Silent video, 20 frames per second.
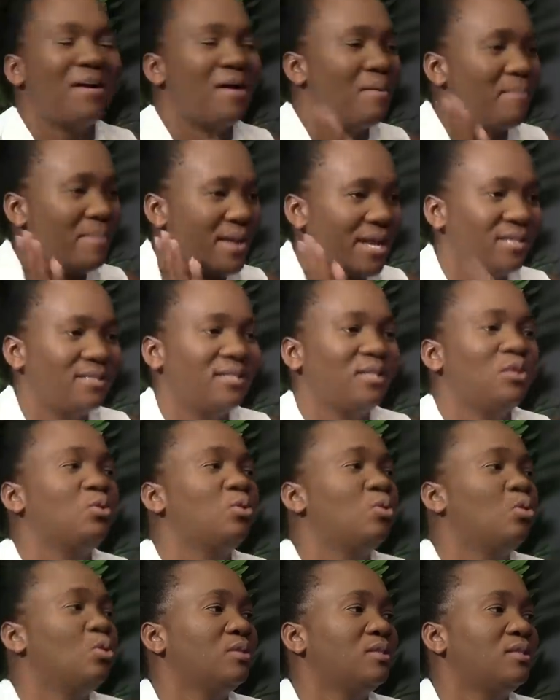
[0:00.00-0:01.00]
are amazing,
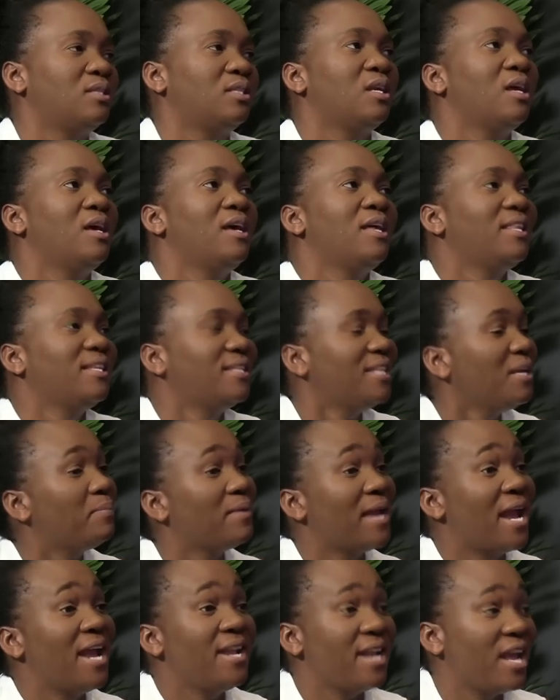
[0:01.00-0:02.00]
because they say
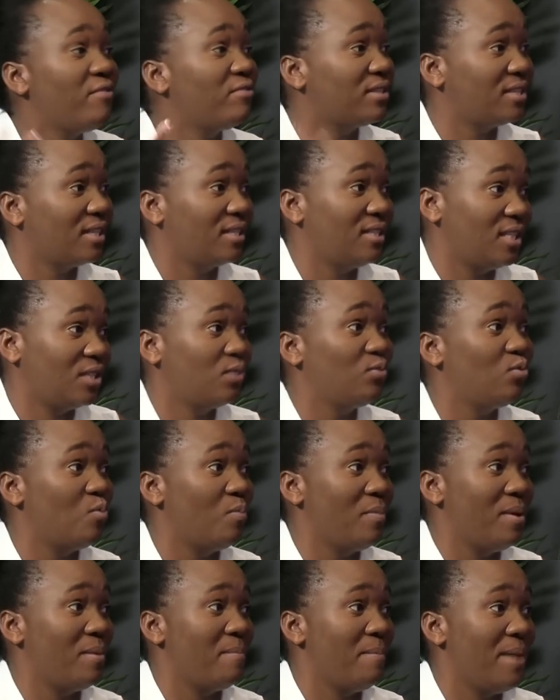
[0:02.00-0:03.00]
behind every successful
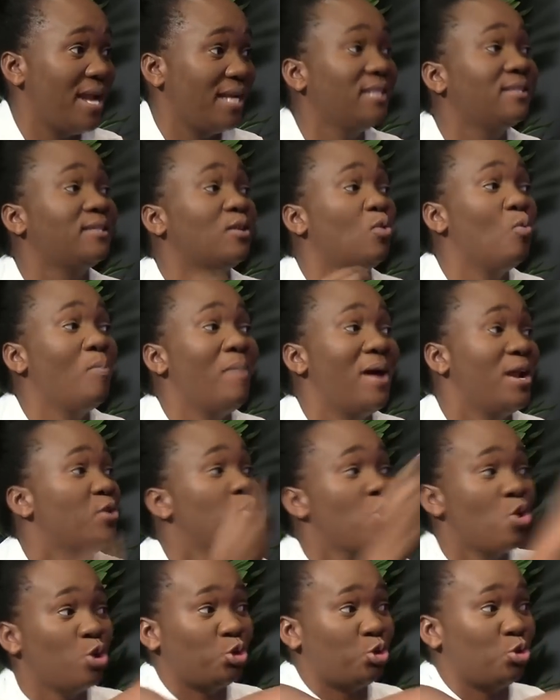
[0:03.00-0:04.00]
man is a
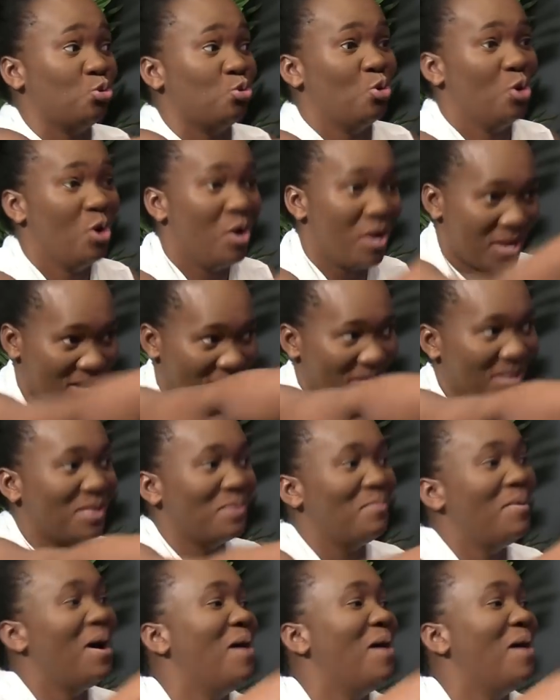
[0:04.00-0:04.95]
woman, not you, the